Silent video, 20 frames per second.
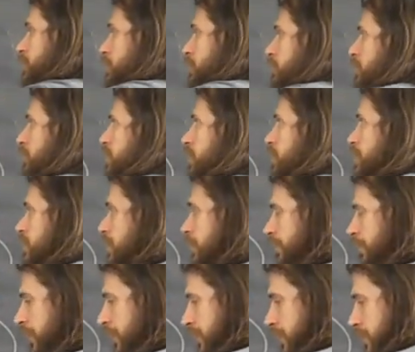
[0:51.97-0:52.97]
two existing
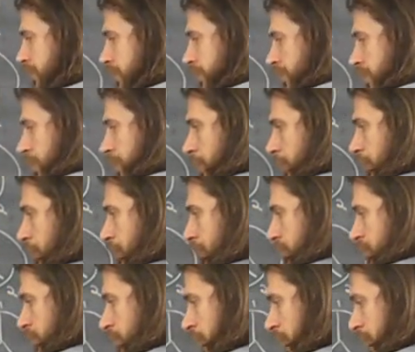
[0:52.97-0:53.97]
functions and I'm
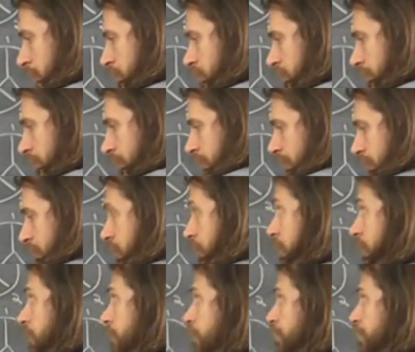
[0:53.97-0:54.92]
going to make a new function.